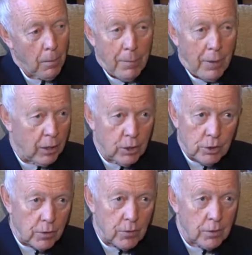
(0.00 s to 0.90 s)

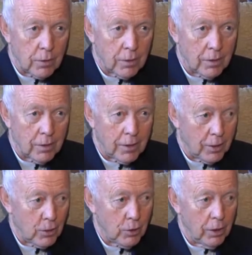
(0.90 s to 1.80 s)
managers
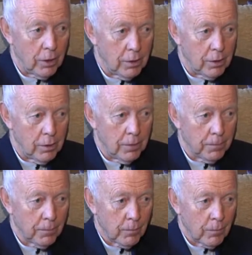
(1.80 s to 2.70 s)
and train
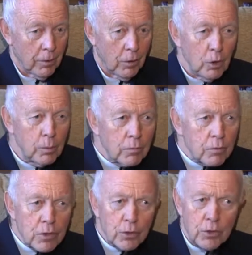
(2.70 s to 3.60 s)
human
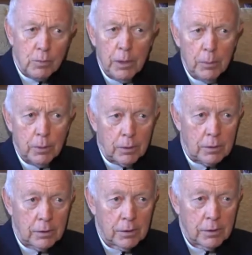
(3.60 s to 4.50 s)
resource people
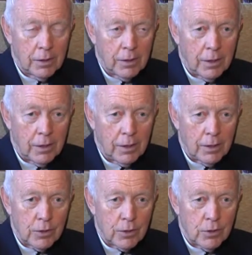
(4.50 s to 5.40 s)

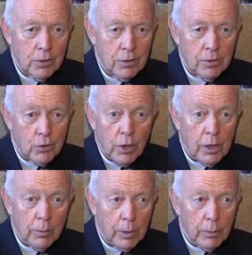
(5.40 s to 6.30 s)
and
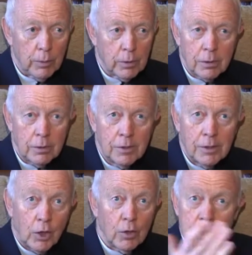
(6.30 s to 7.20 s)
training people
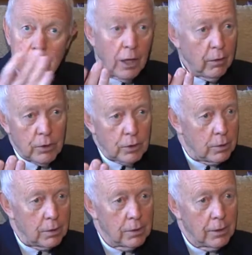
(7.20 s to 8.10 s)
on
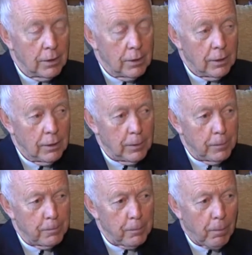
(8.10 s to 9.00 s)
television,
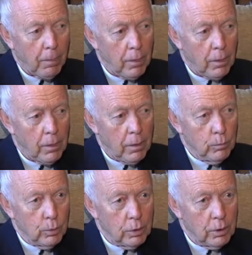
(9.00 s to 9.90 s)
the
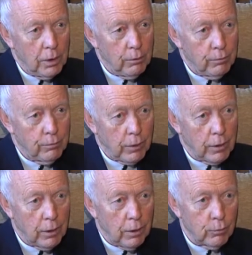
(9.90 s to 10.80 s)
more I fell
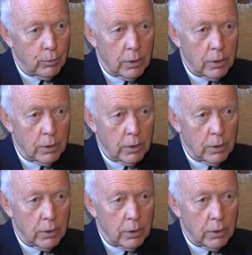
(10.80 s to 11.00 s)
in love with